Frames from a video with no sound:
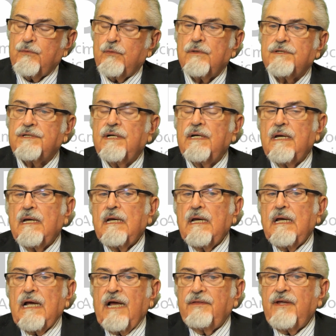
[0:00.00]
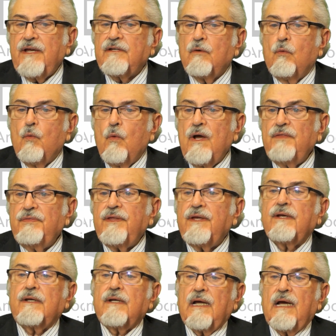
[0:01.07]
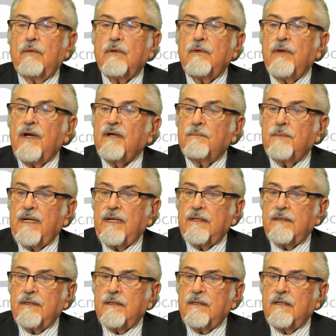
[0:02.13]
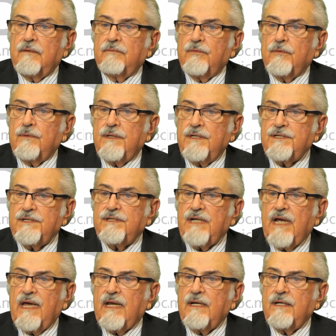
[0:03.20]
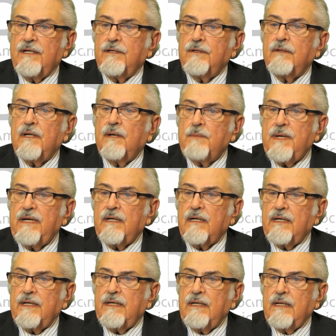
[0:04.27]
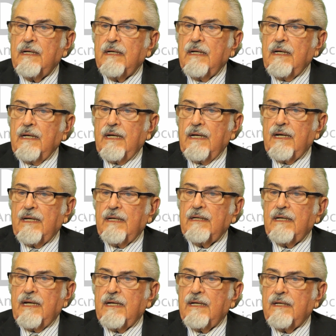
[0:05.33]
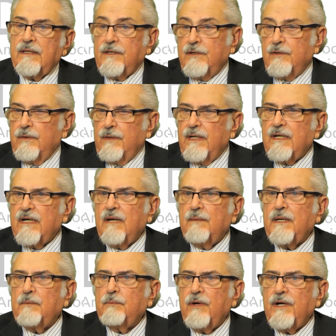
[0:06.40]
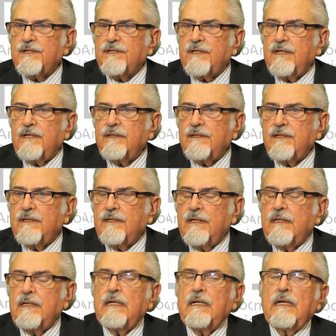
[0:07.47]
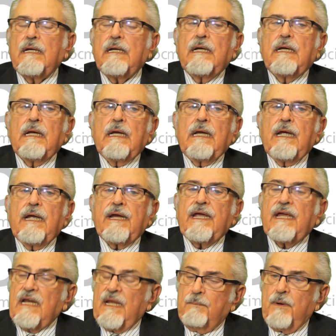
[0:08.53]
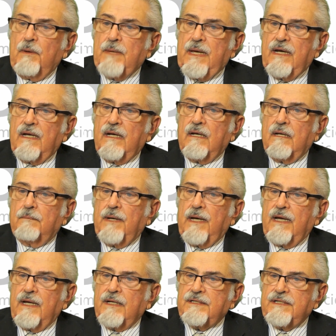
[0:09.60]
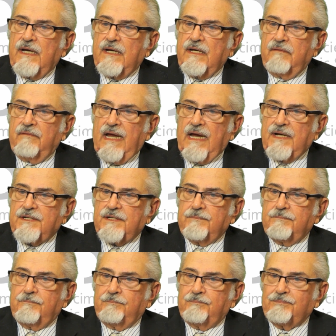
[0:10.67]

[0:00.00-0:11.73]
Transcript: force. I think the one thing that I would recommend for this society to do immediately, and the new incoming president can implement it by executive action.